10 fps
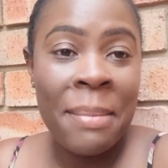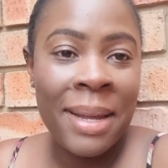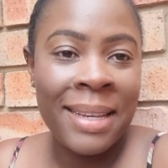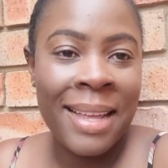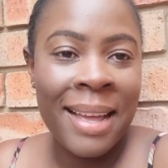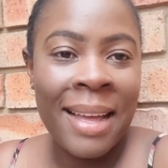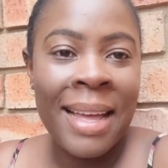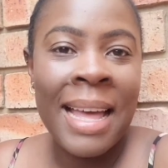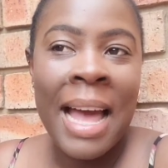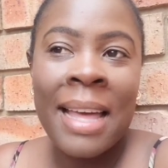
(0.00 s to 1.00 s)
But yeah,
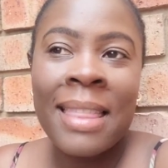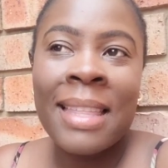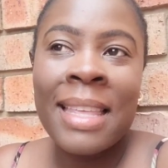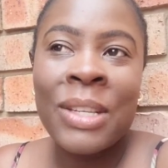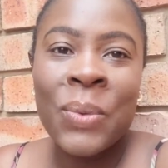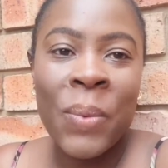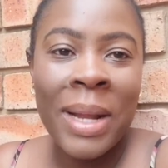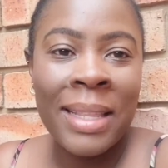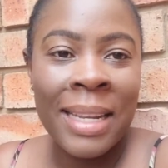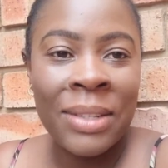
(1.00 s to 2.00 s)
I think there's
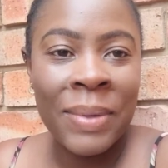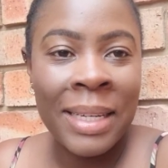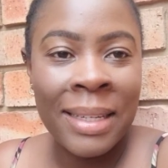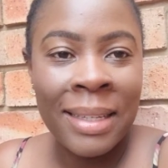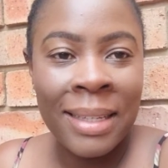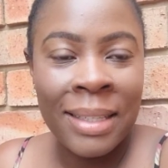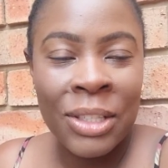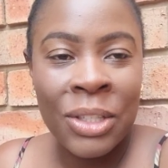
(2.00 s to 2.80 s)
one that really